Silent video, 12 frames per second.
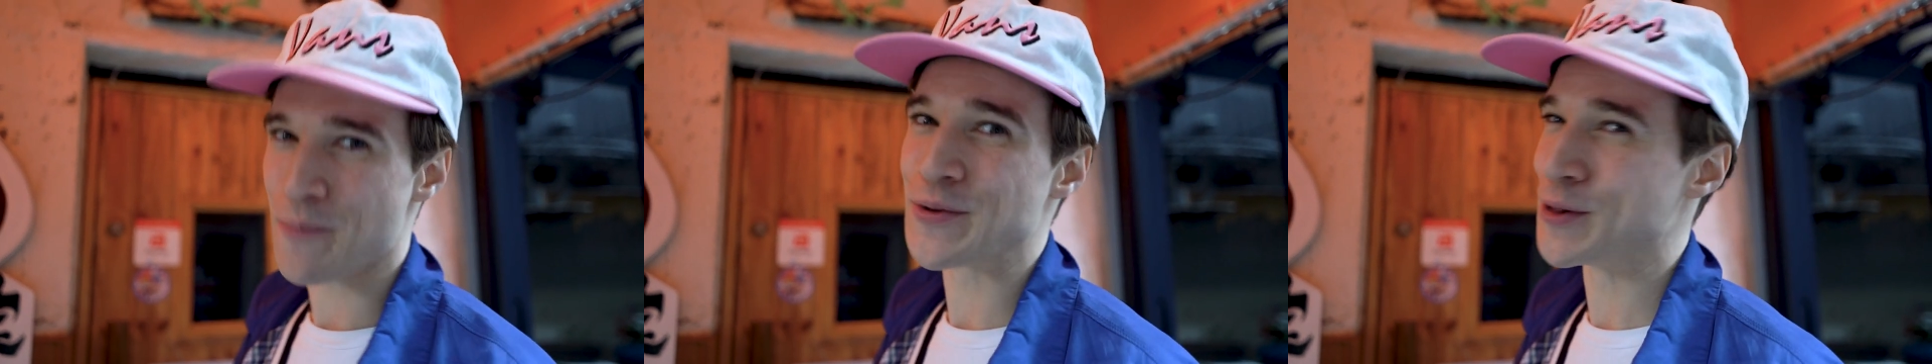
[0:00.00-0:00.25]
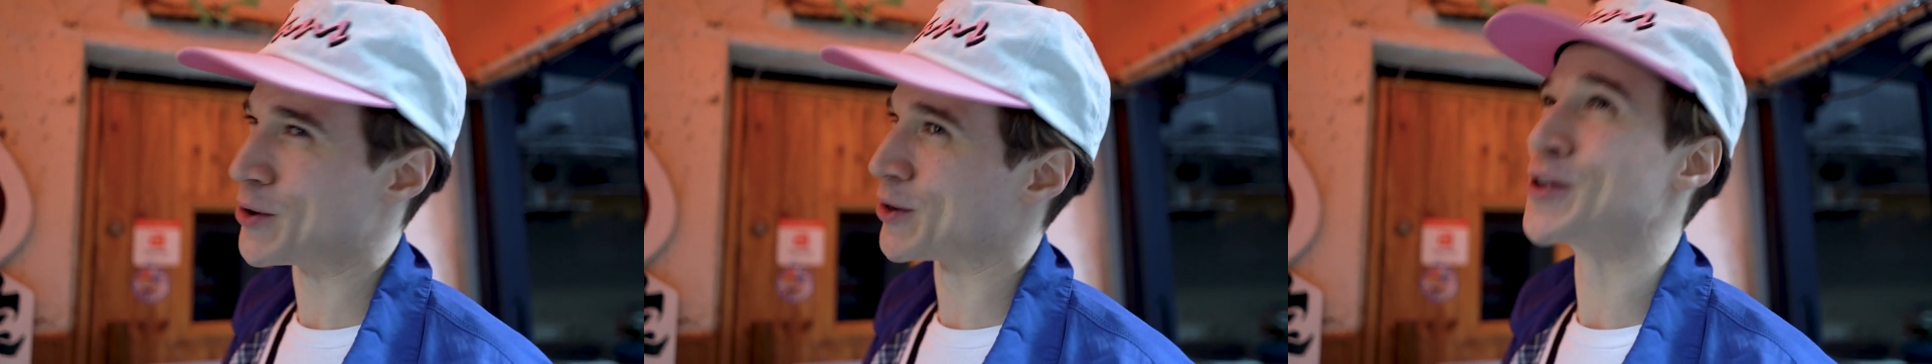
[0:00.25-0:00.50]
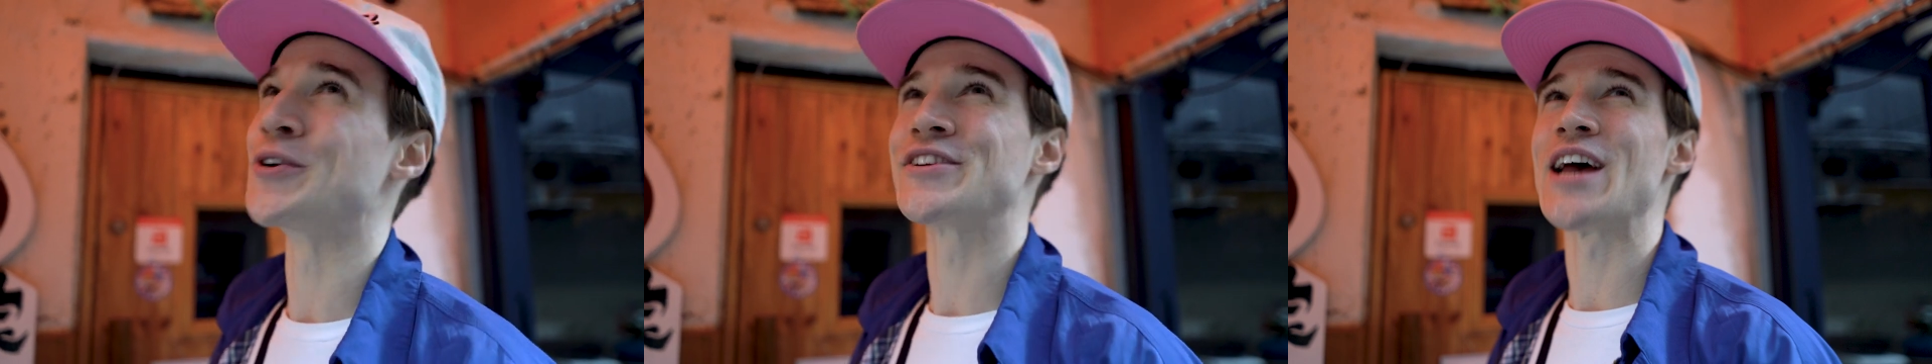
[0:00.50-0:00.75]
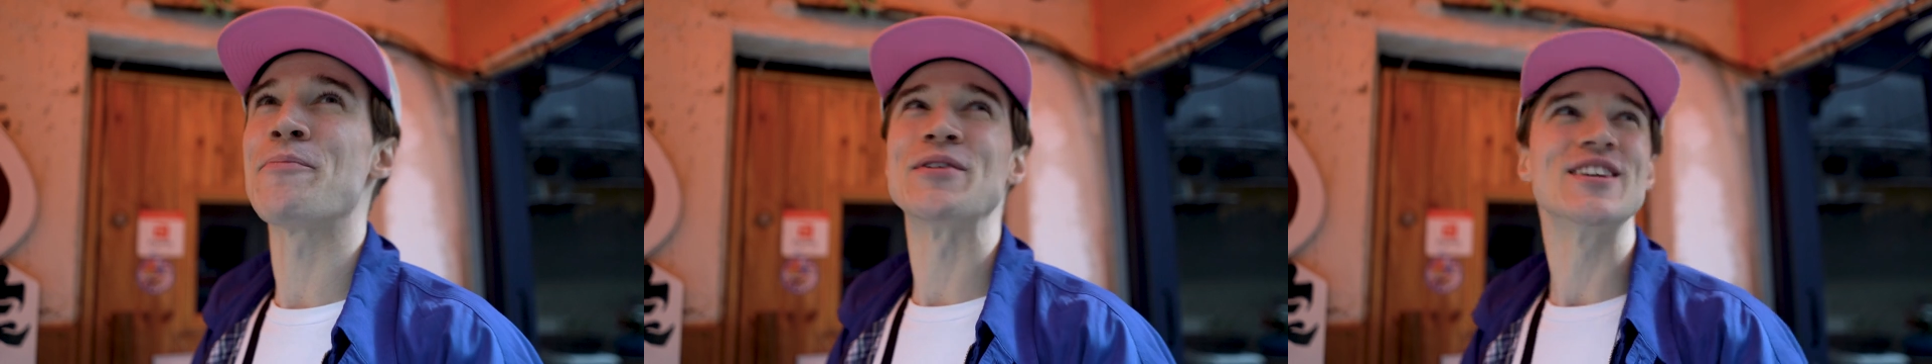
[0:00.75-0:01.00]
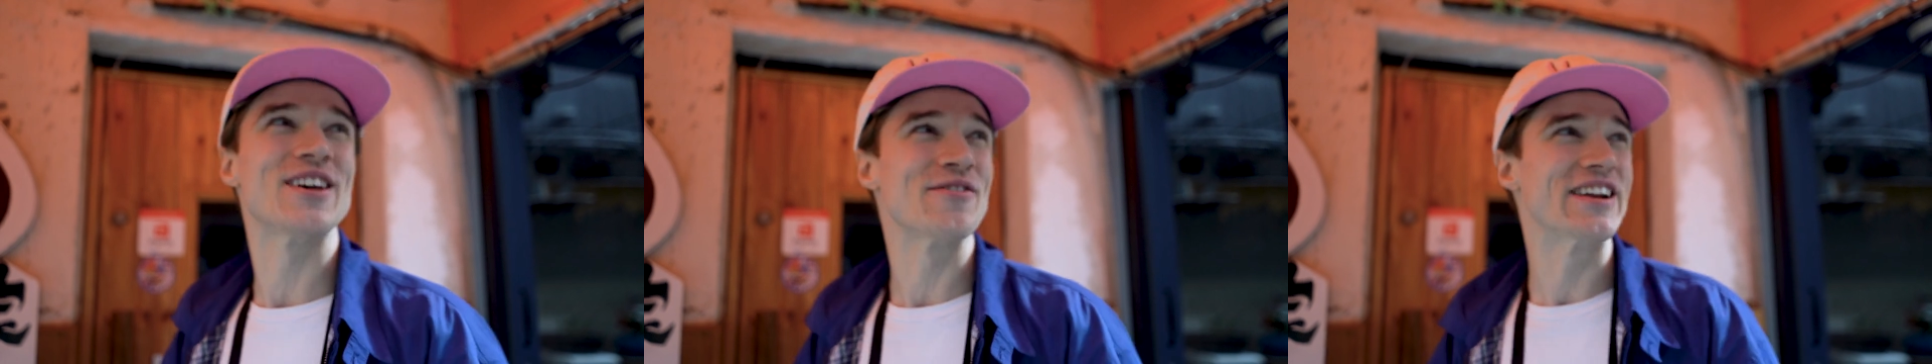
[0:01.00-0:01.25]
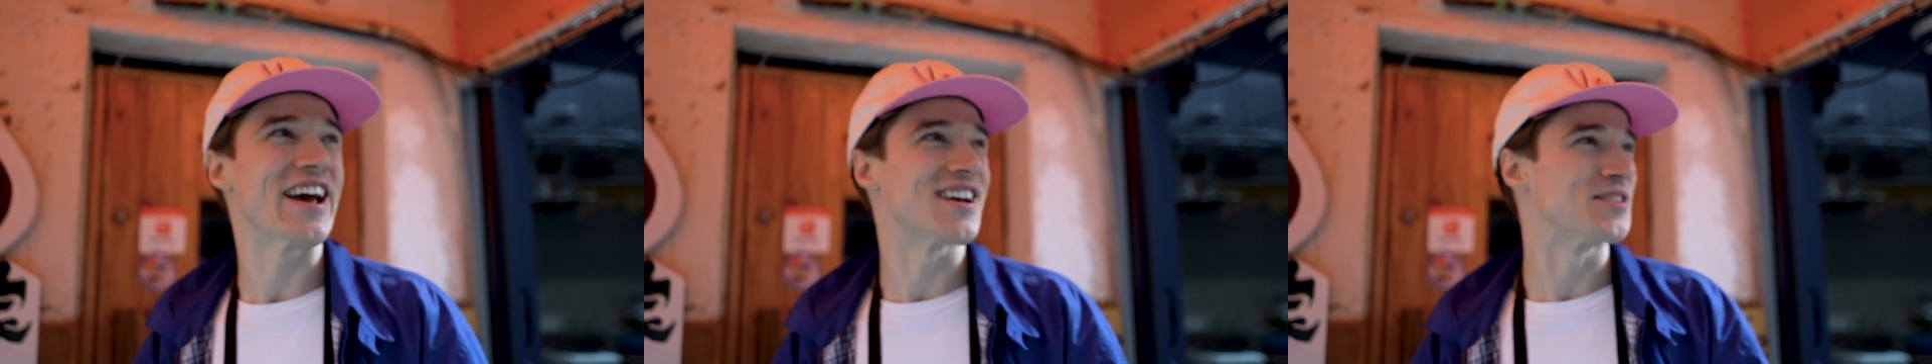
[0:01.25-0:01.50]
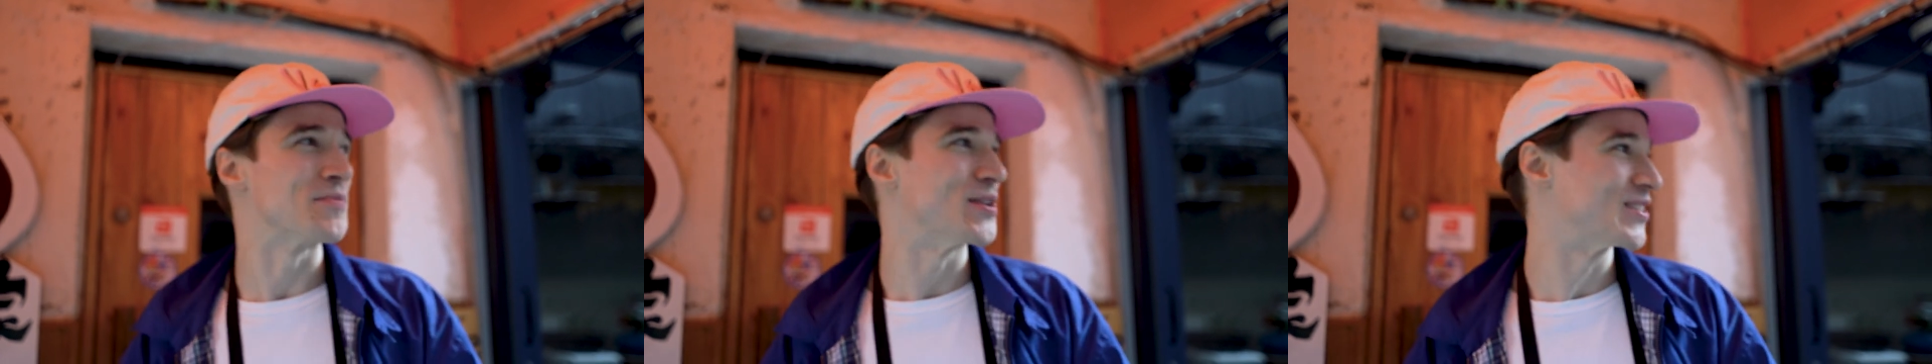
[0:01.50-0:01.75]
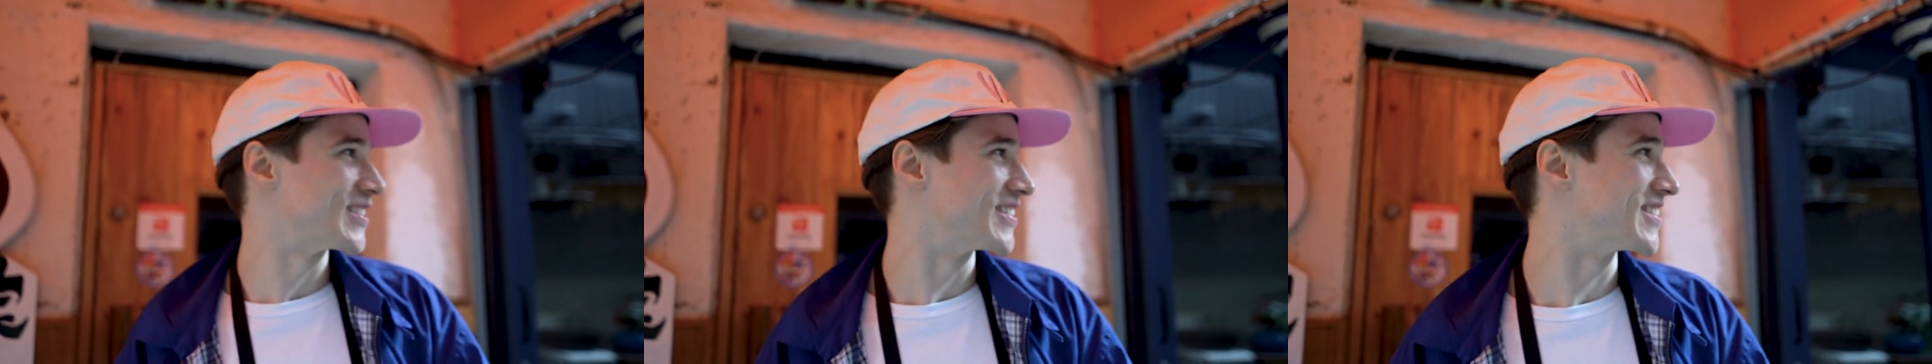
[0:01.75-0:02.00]
You learn a little Japanese every day, I
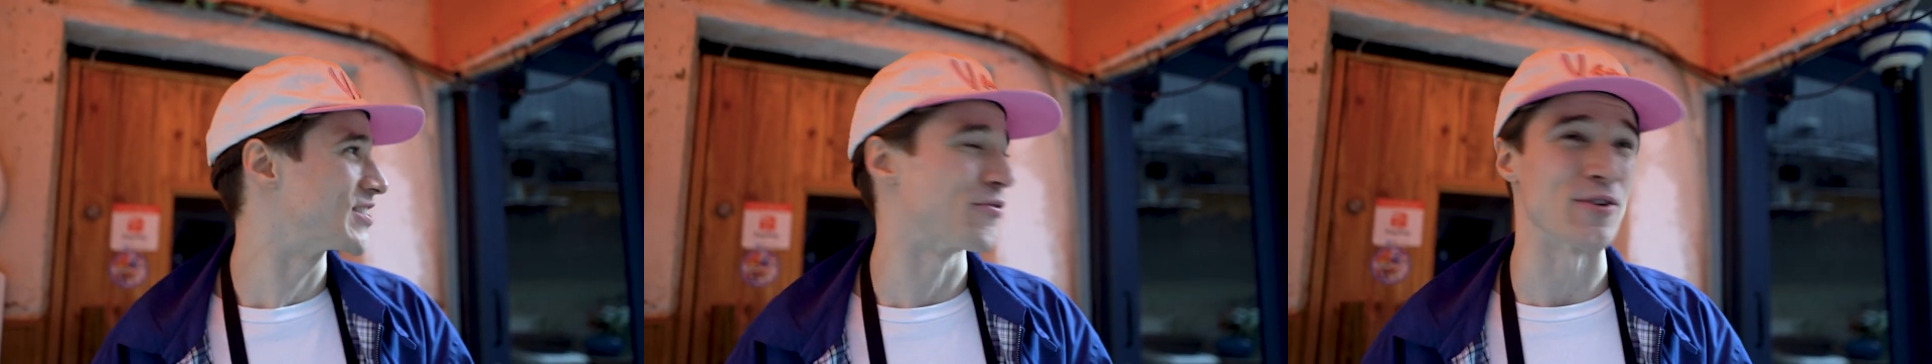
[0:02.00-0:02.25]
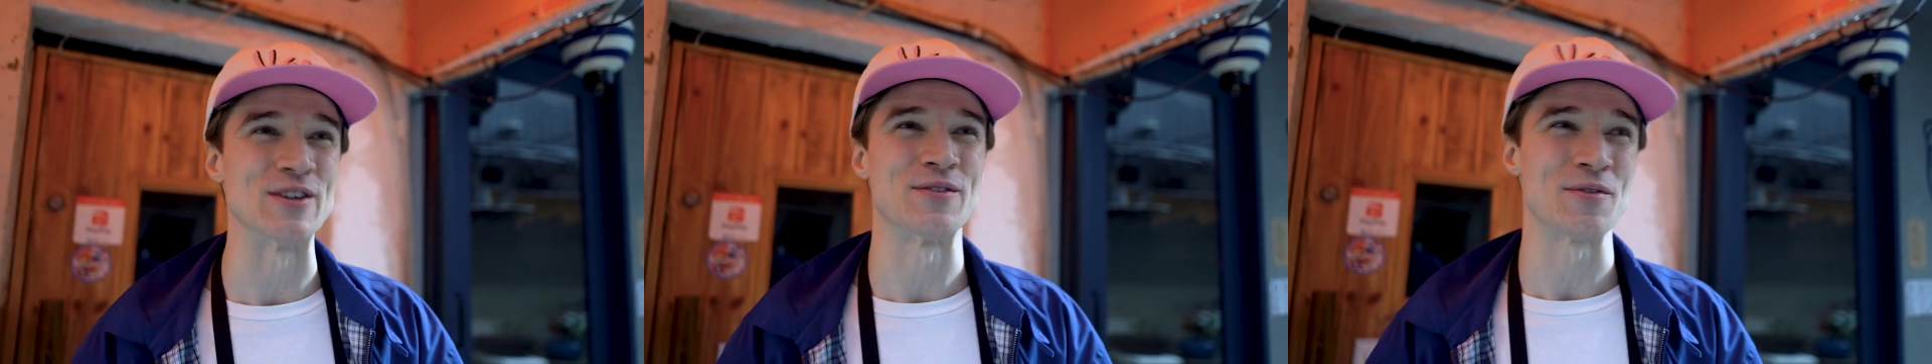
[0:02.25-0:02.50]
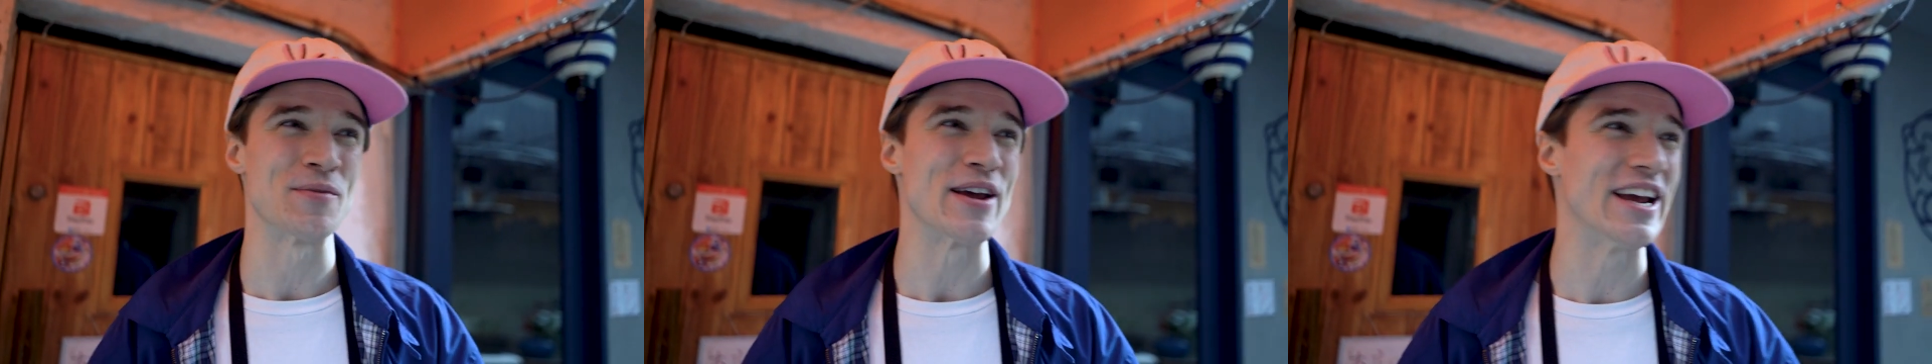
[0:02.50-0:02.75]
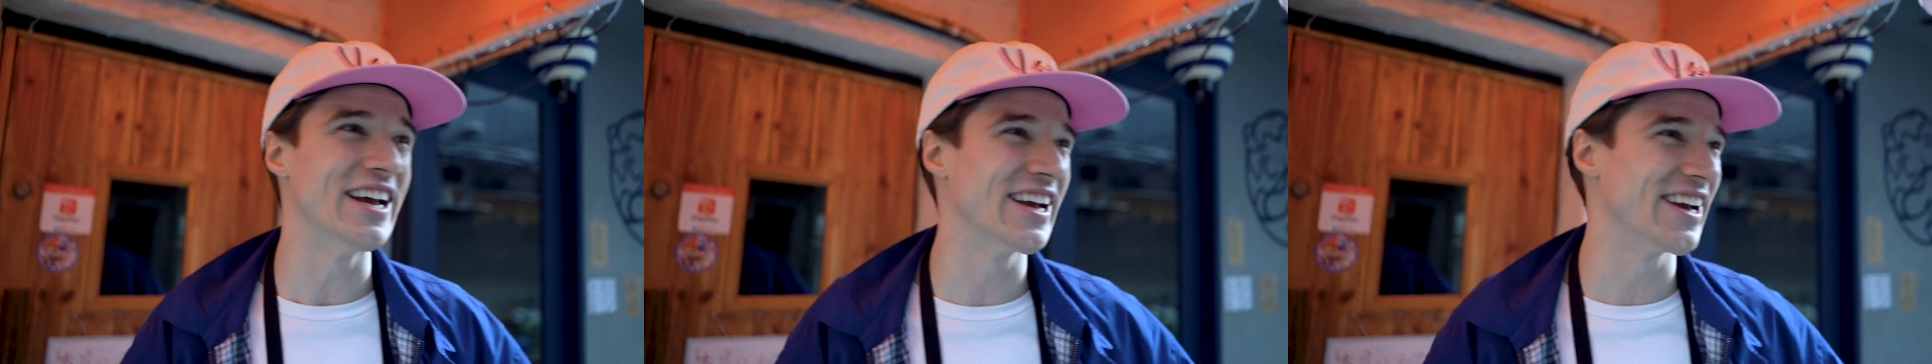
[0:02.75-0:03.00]
suppose. This is a first for me.